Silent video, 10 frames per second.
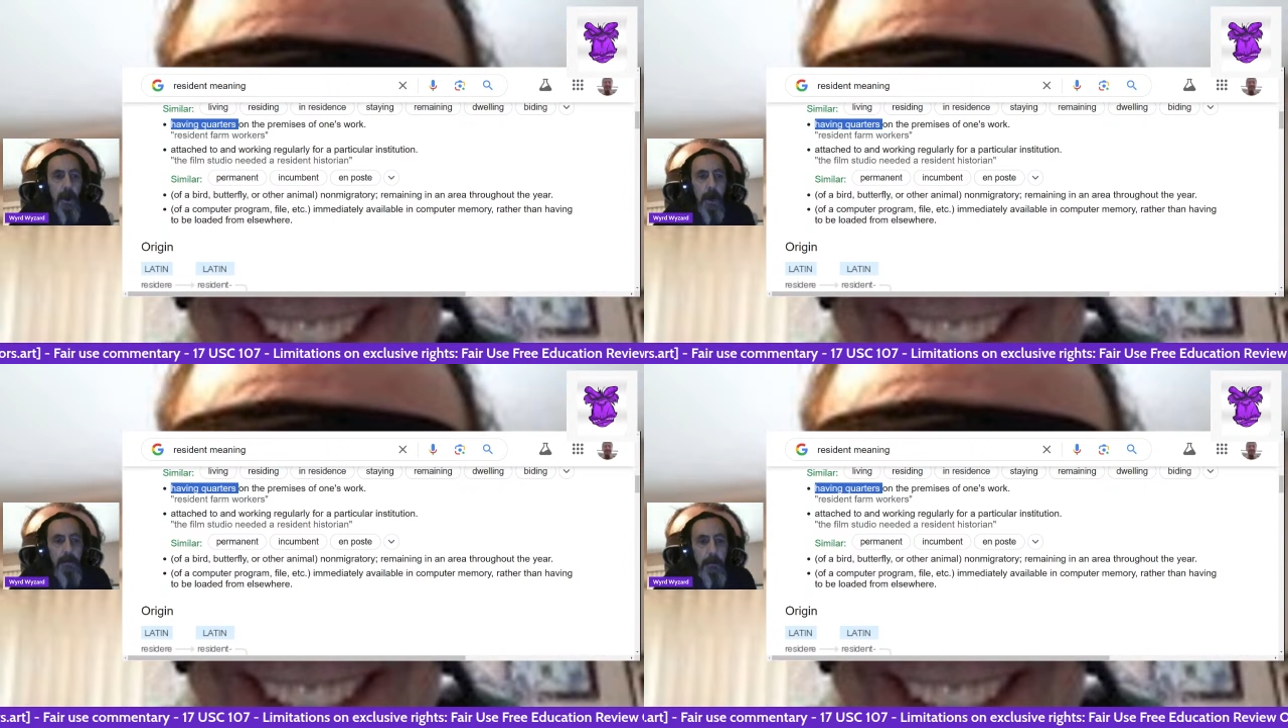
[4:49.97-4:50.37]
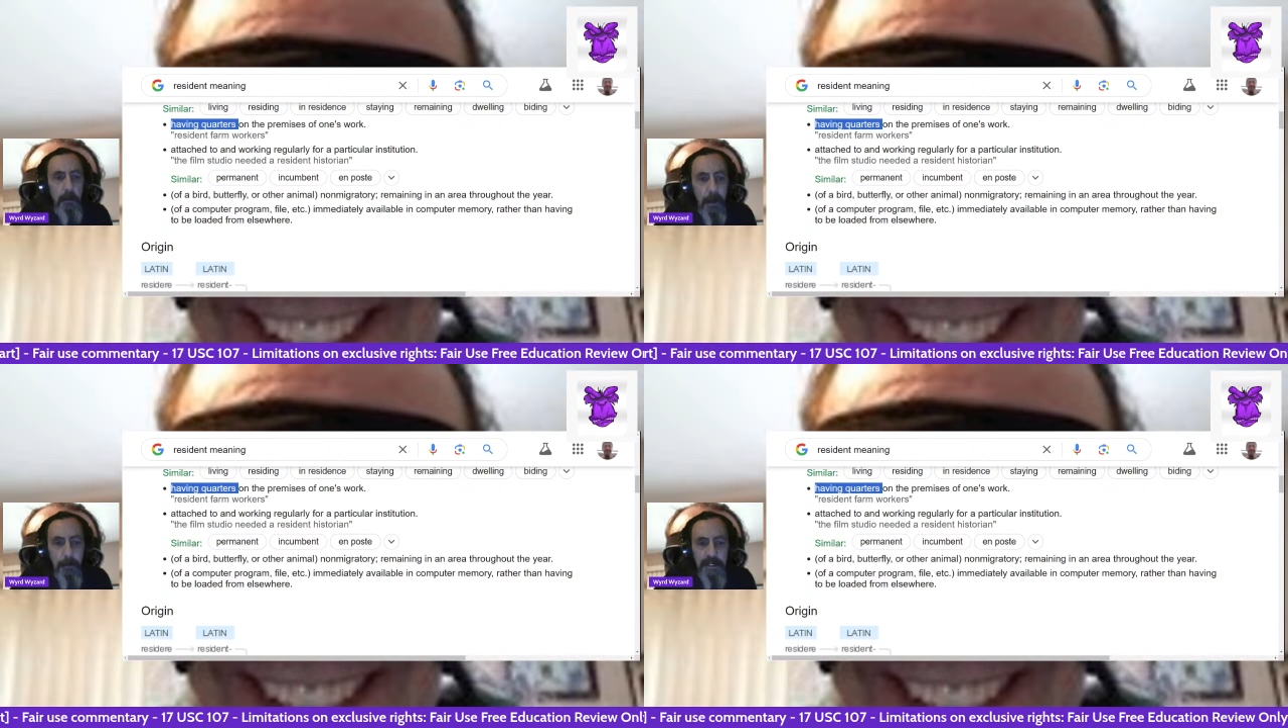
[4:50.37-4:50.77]
on the
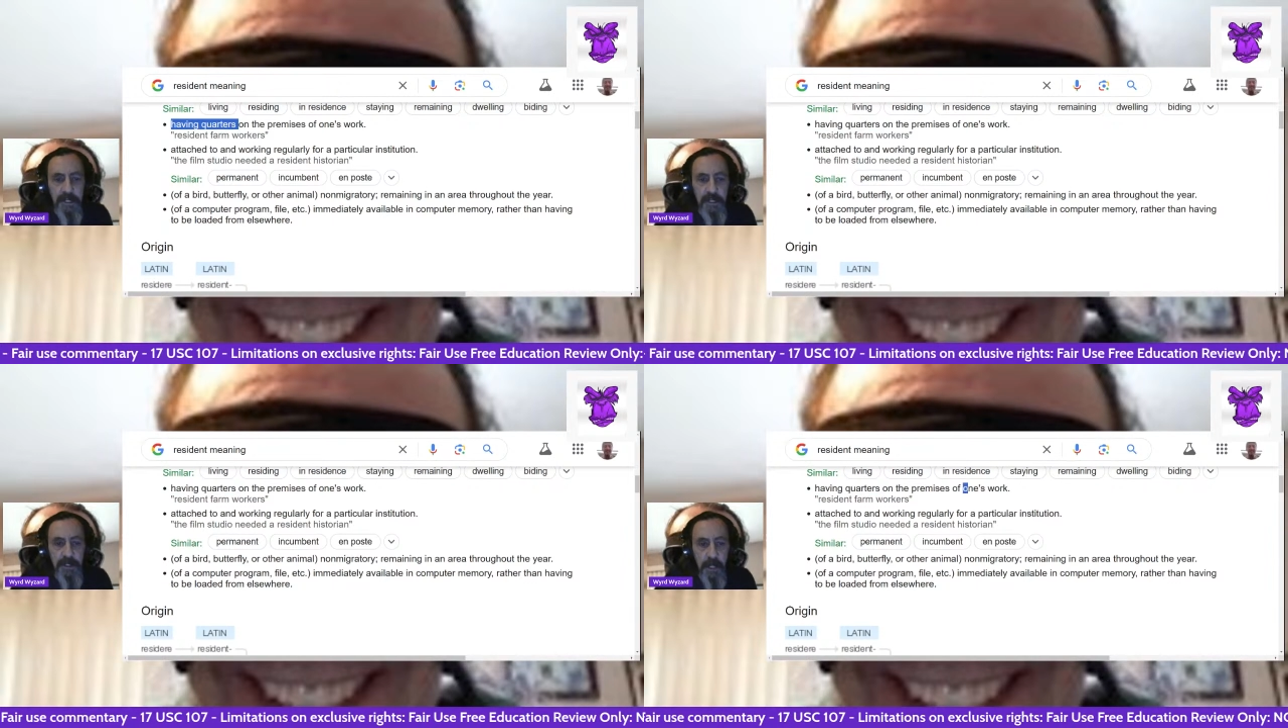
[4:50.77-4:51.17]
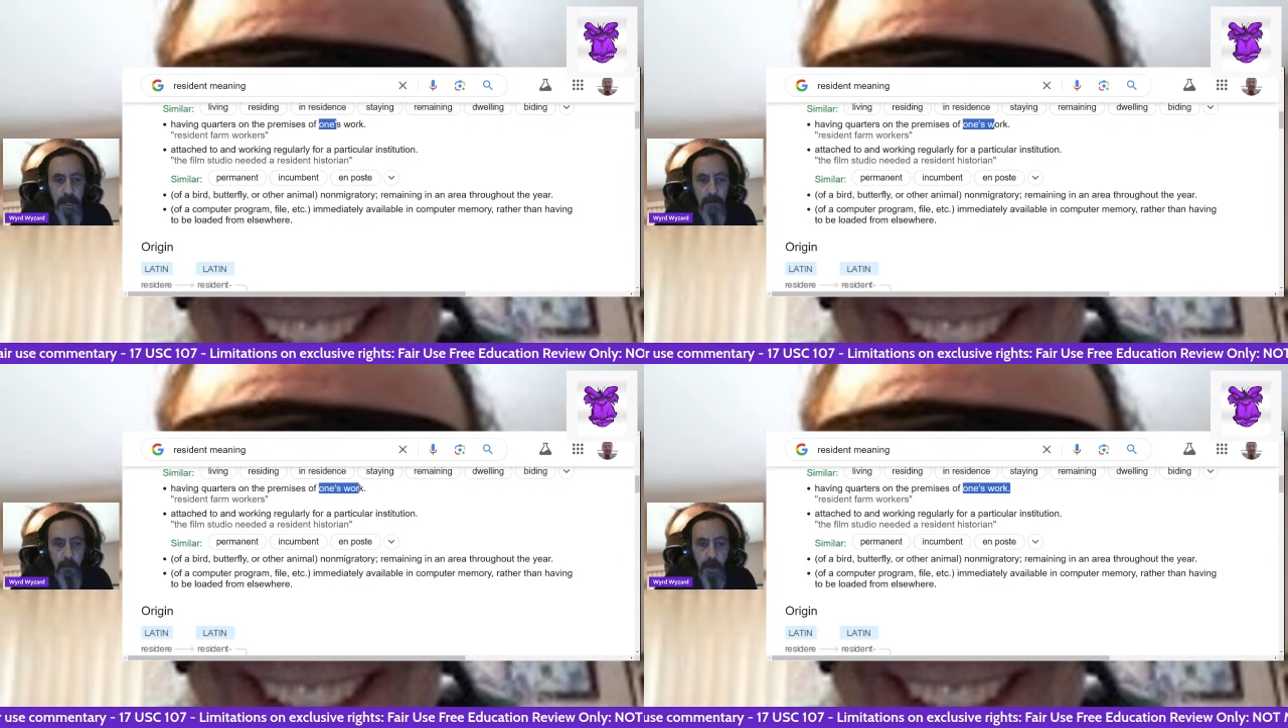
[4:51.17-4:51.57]
premises
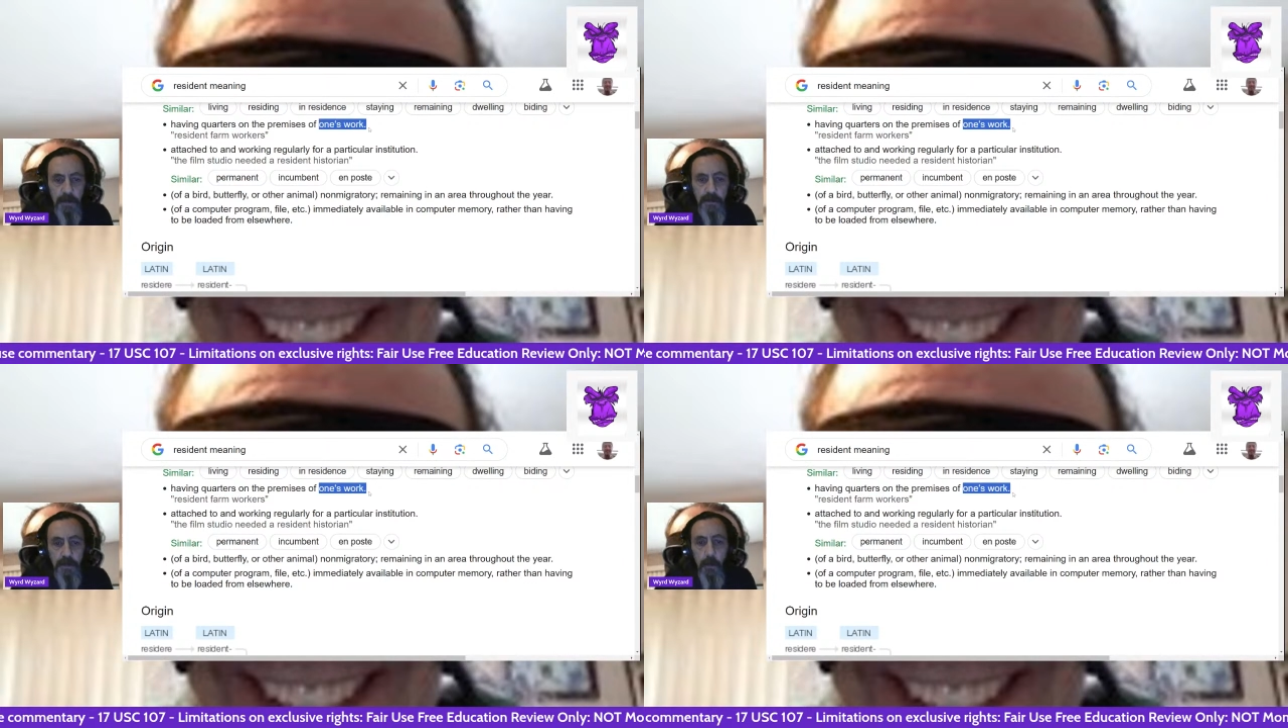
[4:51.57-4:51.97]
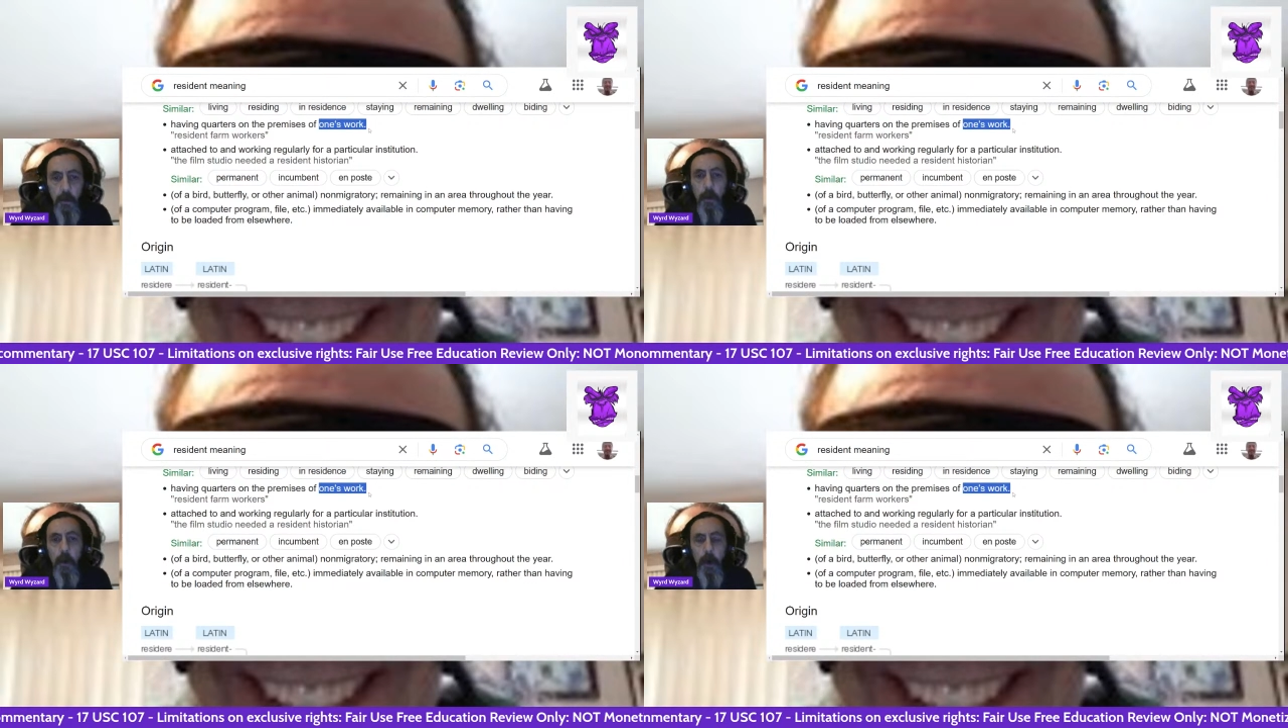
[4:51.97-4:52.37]
of one's
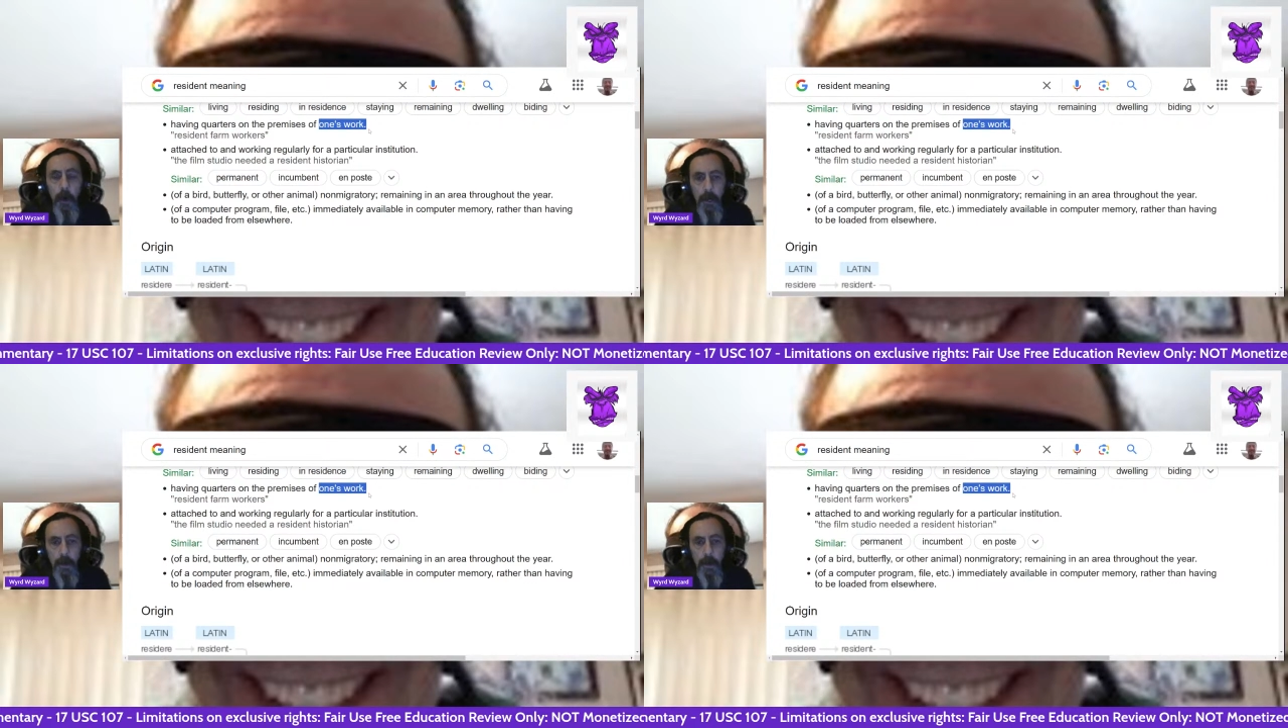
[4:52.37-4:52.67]
work.